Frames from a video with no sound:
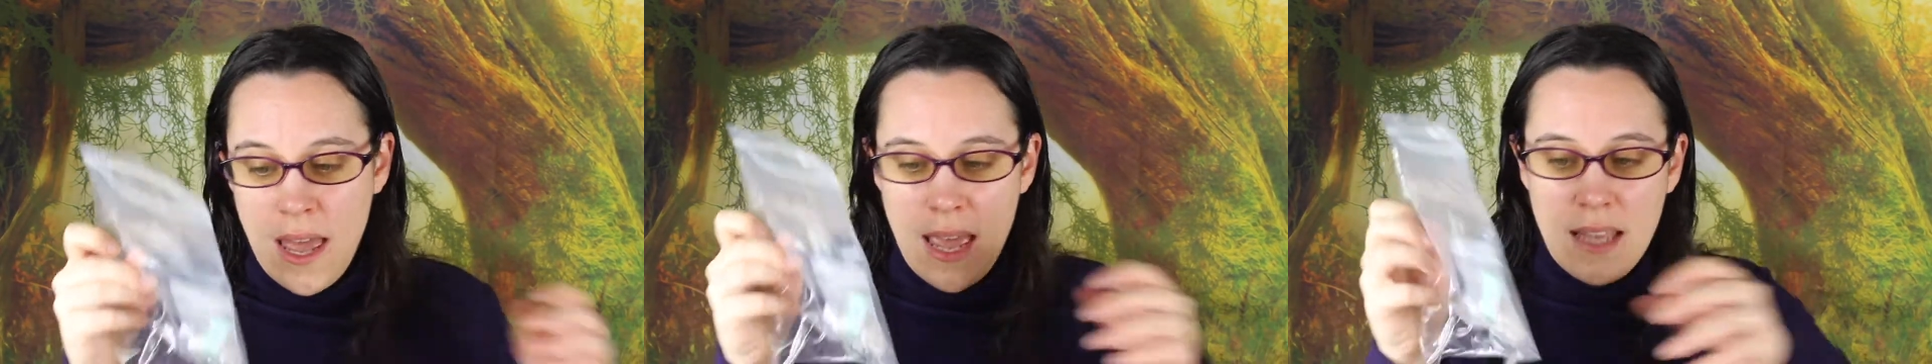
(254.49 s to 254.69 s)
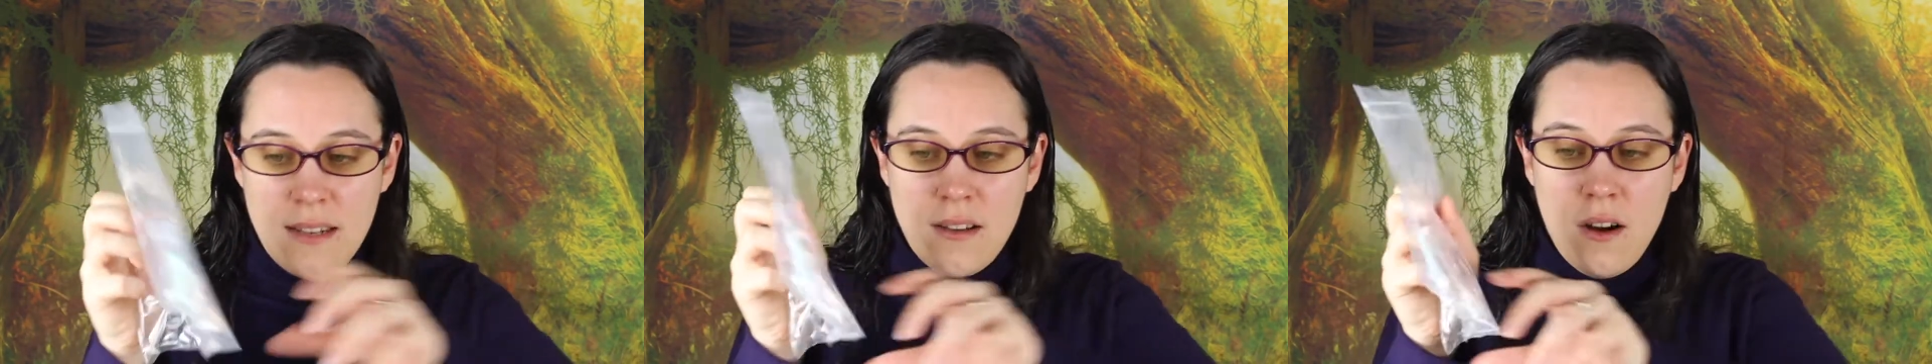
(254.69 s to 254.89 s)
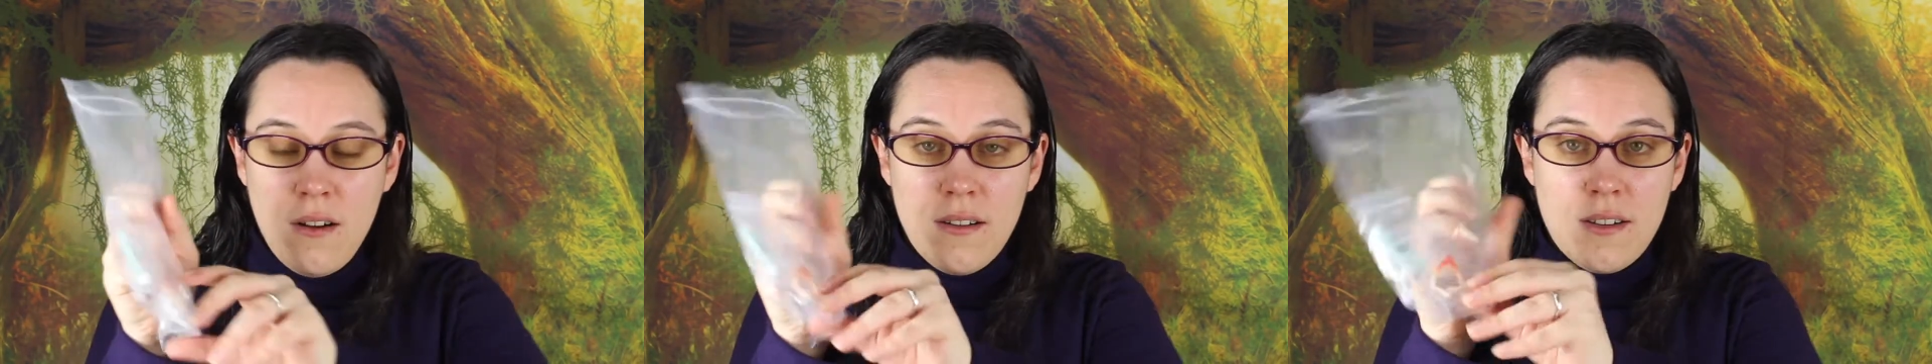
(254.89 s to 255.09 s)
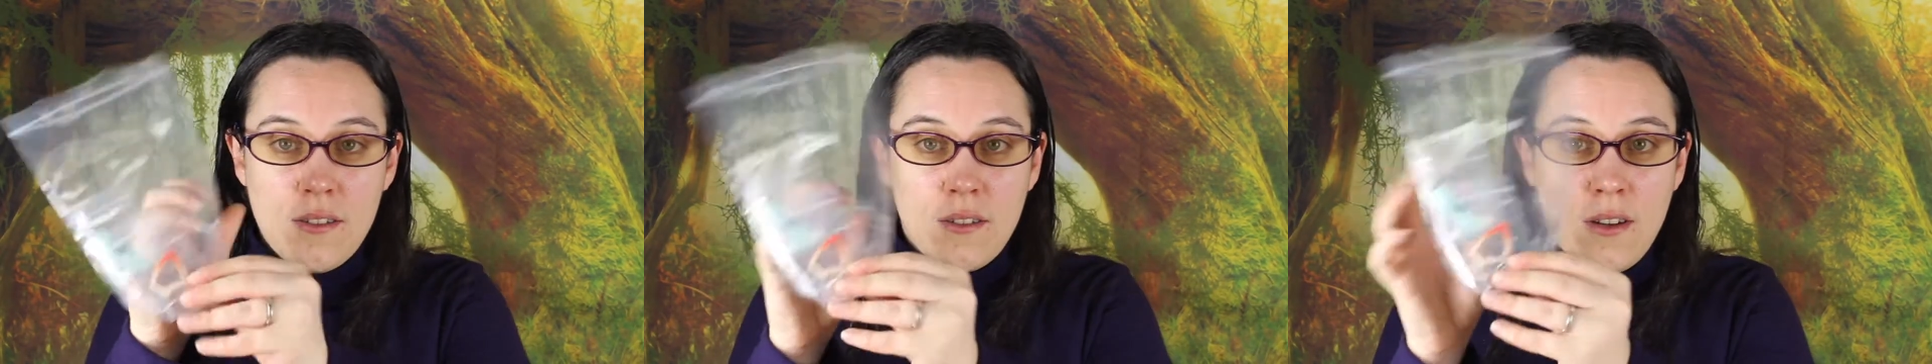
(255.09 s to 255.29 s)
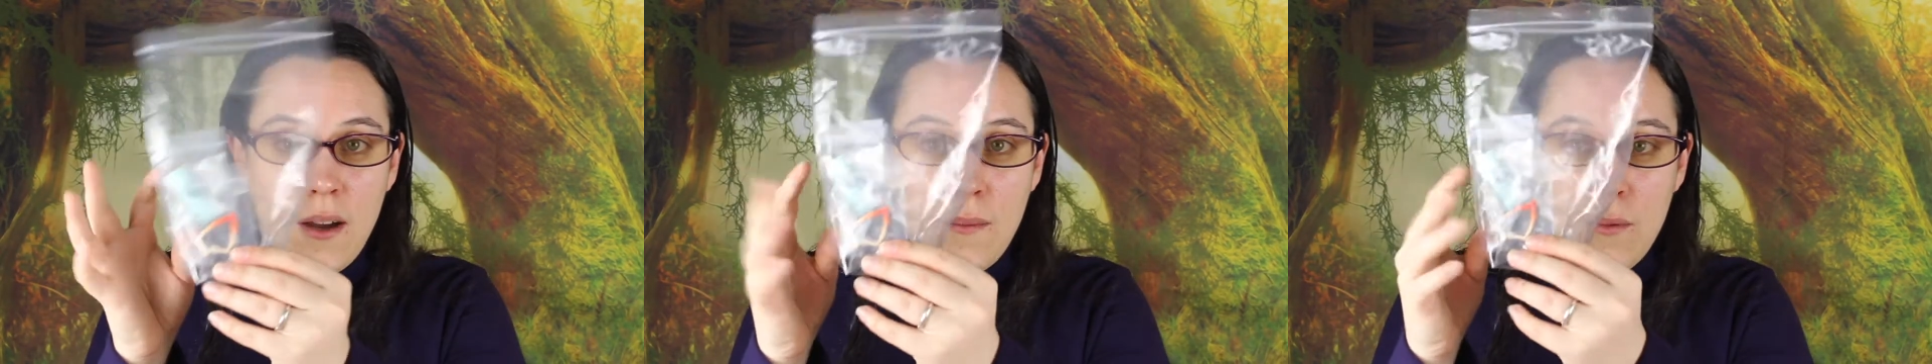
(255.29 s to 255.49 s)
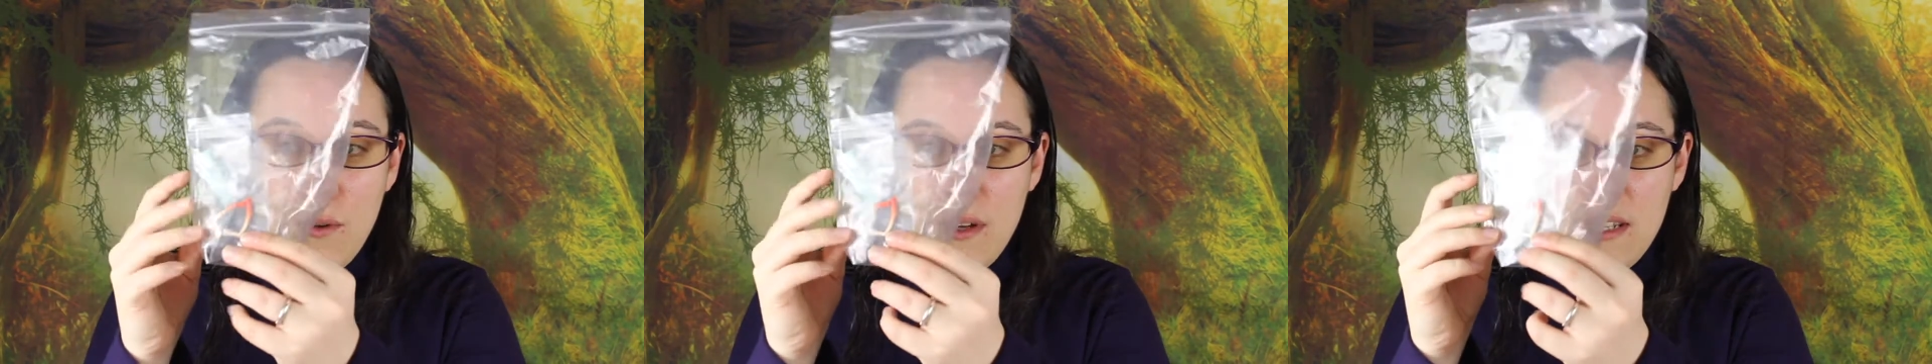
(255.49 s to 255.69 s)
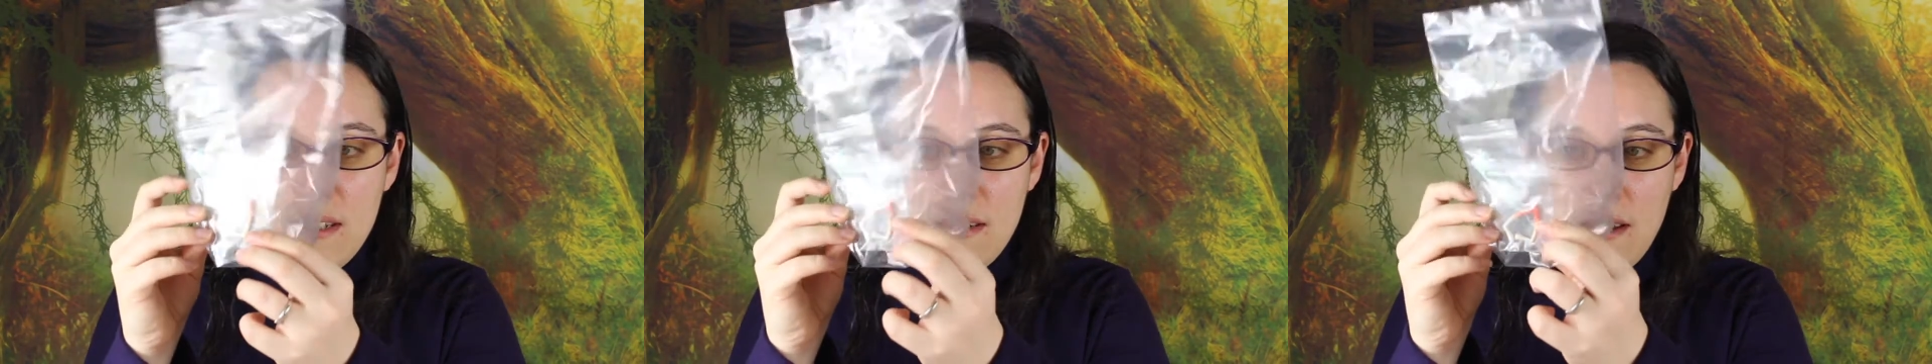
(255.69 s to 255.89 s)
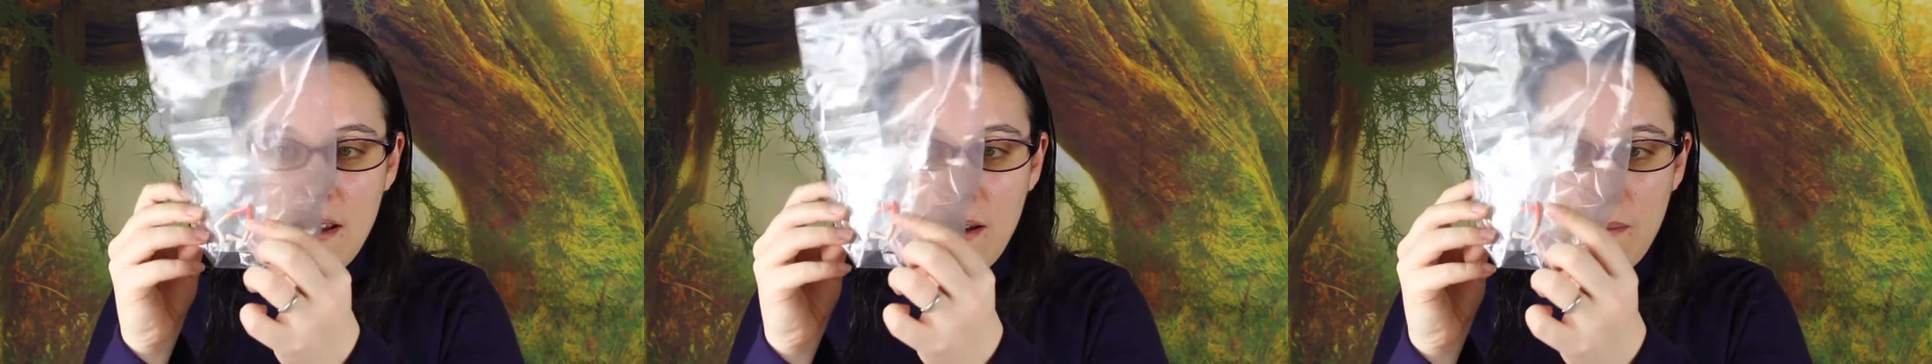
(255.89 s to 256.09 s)
head also come
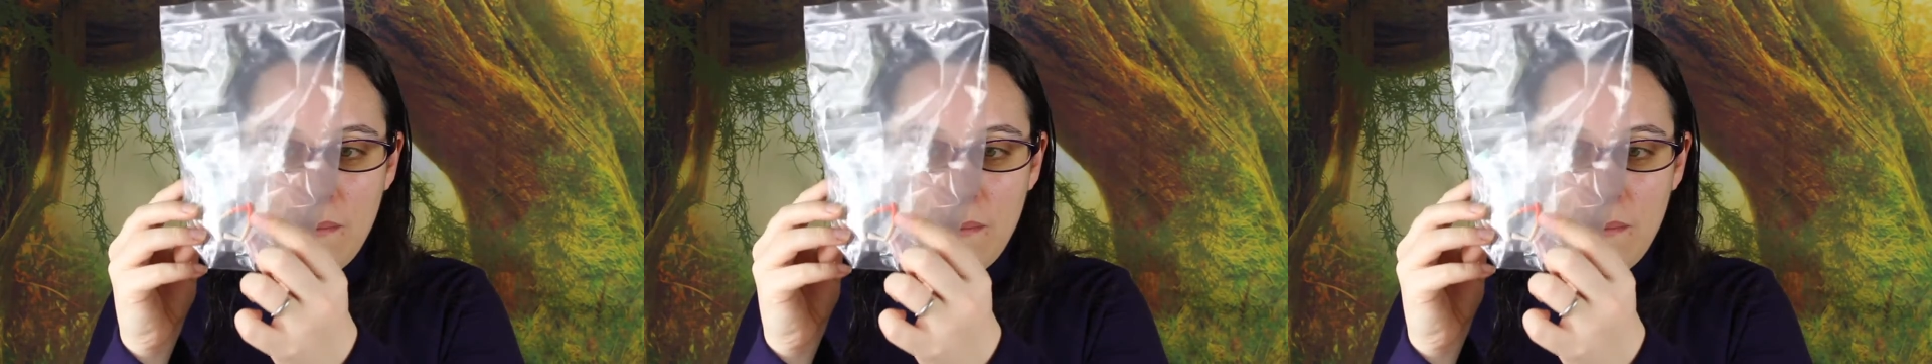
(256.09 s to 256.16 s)
with